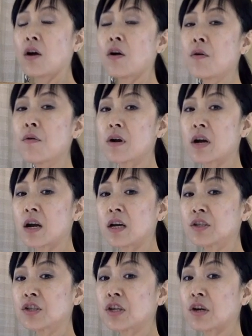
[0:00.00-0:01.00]
or
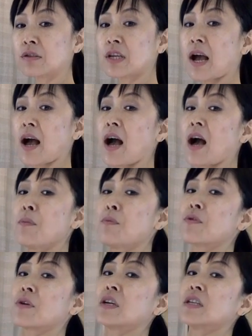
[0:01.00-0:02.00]
tilt
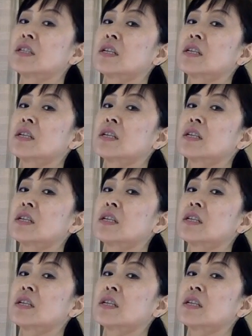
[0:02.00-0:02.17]
upward